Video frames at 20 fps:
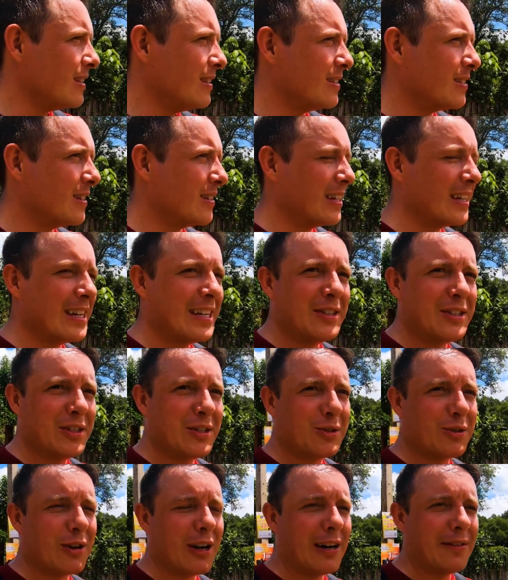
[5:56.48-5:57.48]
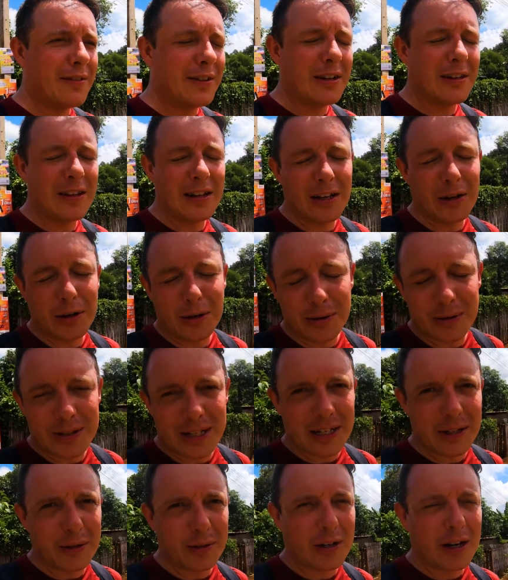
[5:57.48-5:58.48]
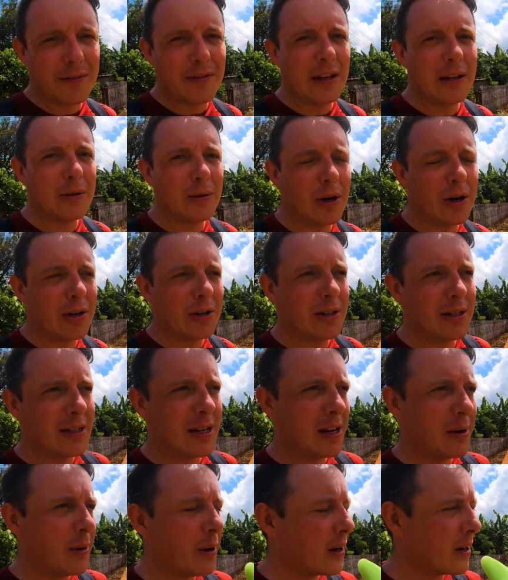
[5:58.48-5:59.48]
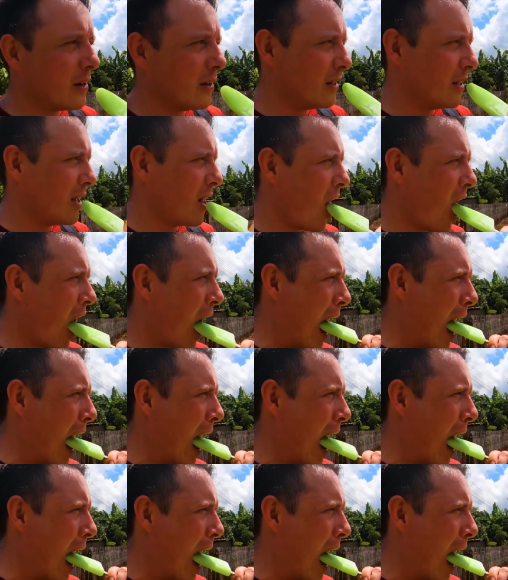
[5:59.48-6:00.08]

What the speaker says: So they can just drive, you know, the locals, they can drive their little Hondas anywhere, can't